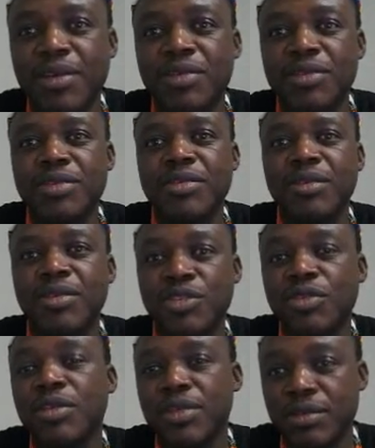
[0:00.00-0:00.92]
so
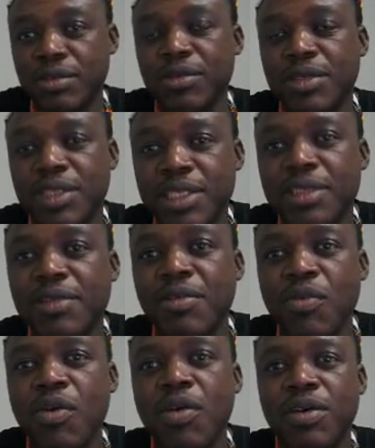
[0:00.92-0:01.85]
during the
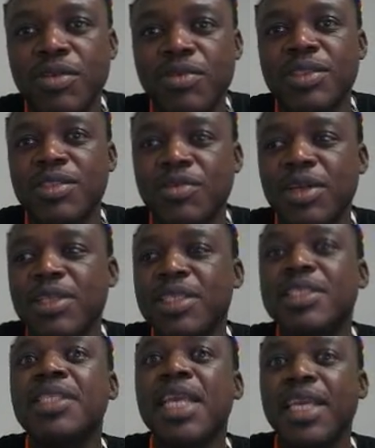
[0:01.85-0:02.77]
Civil War it was quite
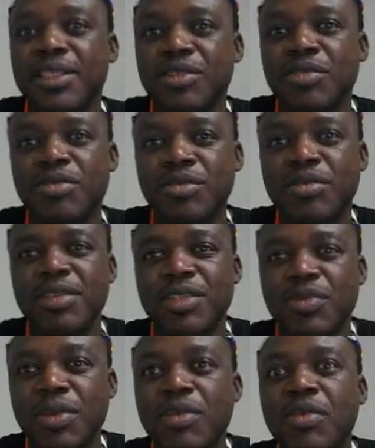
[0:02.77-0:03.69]
distinct, so
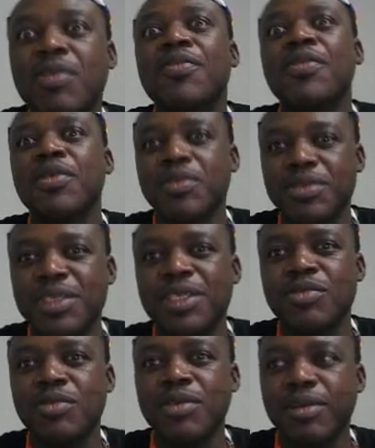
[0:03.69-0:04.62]
soldiers were not confused
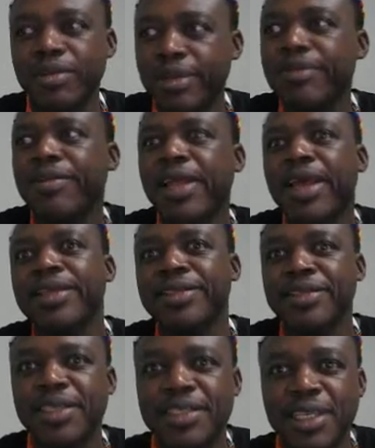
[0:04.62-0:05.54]
as to what flag
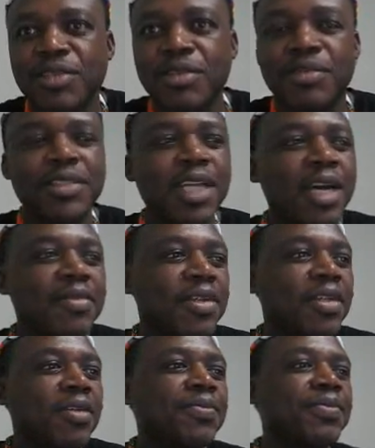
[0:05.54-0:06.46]
is this, that sort of stuff,
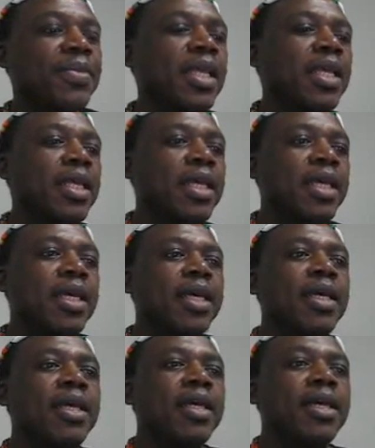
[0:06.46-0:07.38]

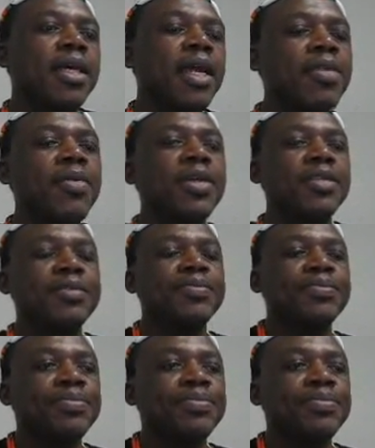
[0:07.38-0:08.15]
Anyways,